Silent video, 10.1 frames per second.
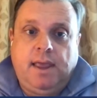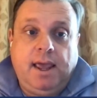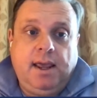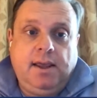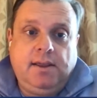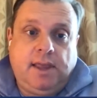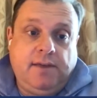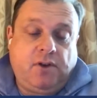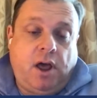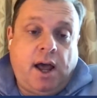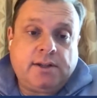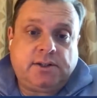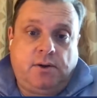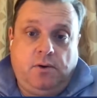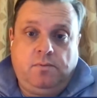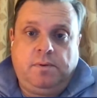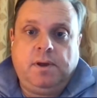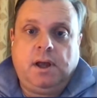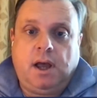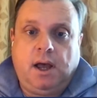they've lost hope
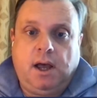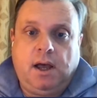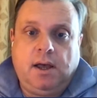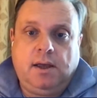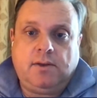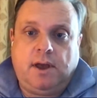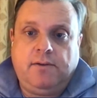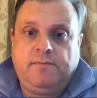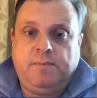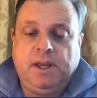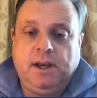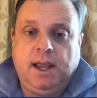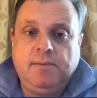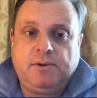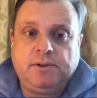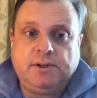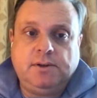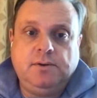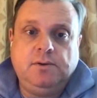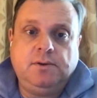of being able
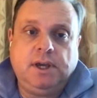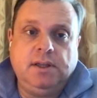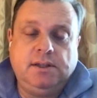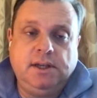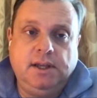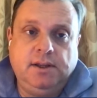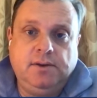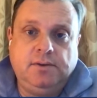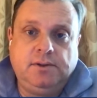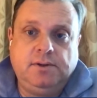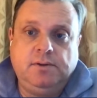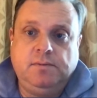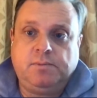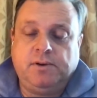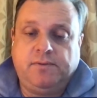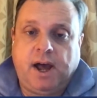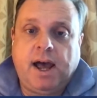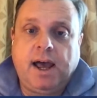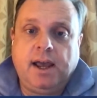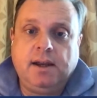to continue to
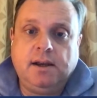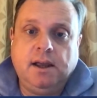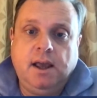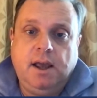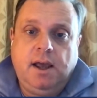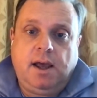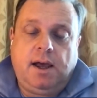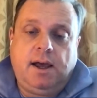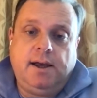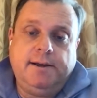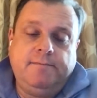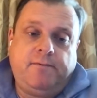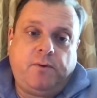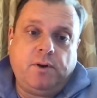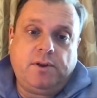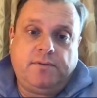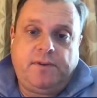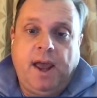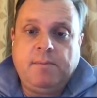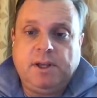provide for their
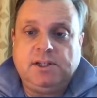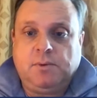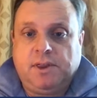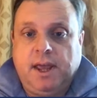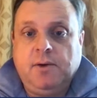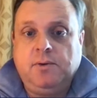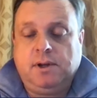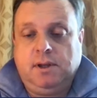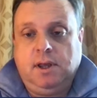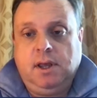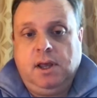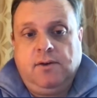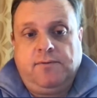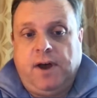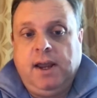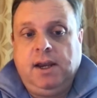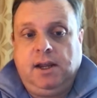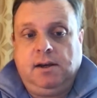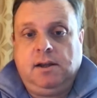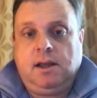families without
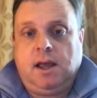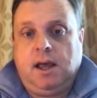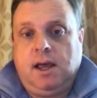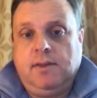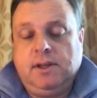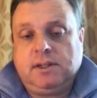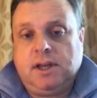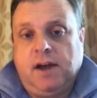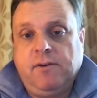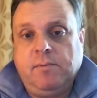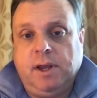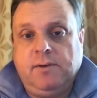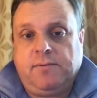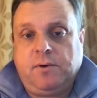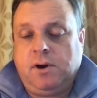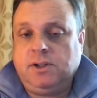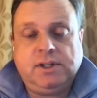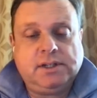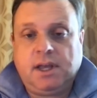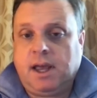fighting this government for
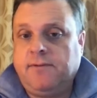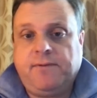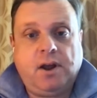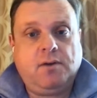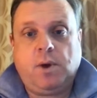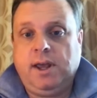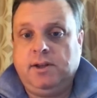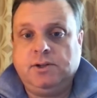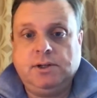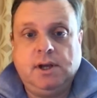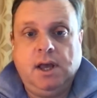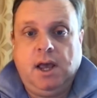just a fair wage.